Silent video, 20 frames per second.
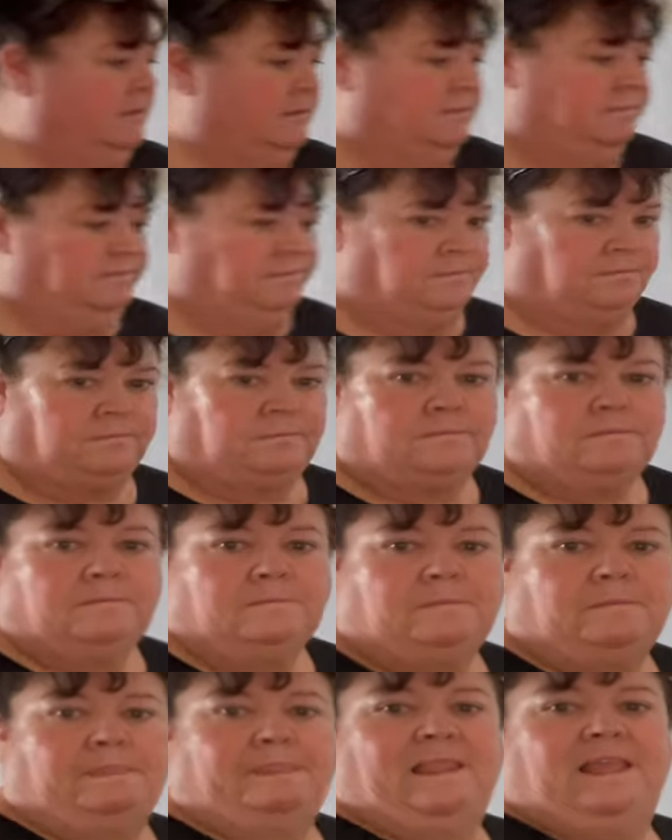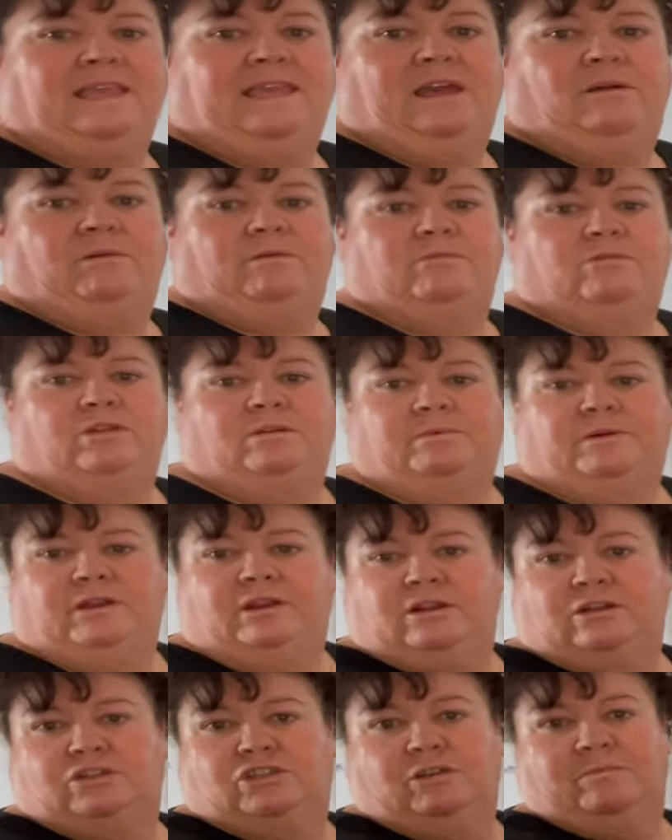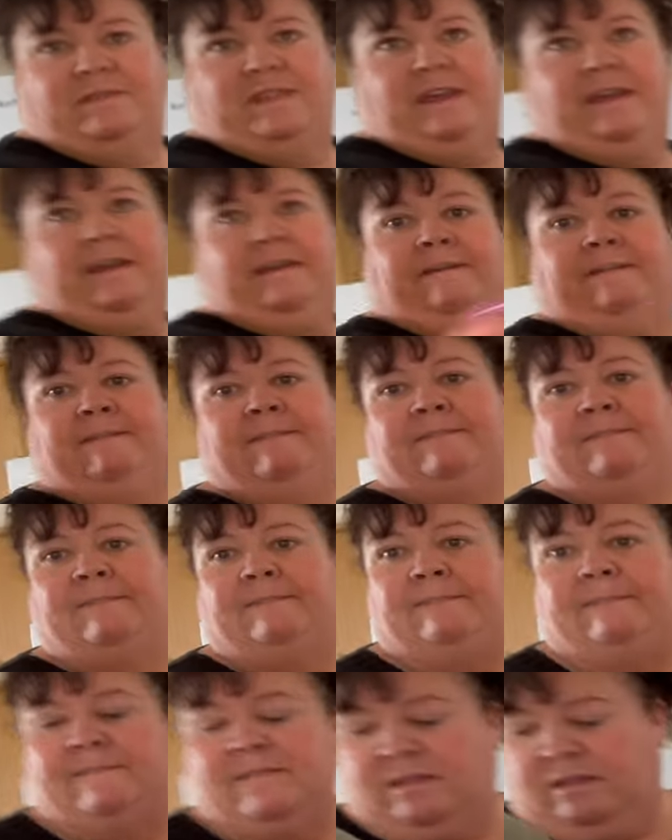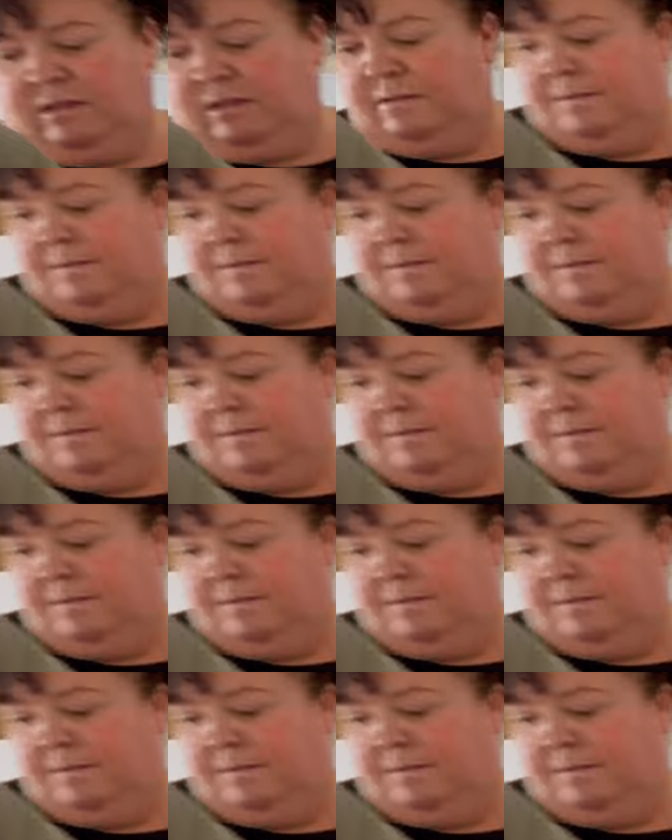outside? Yeah, we're going to put it on top of there. What, on top of